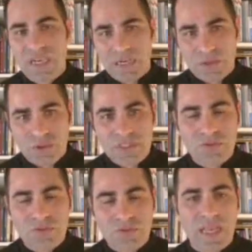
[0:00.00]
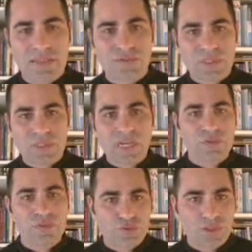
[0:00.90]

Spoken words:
and according to that, what kind of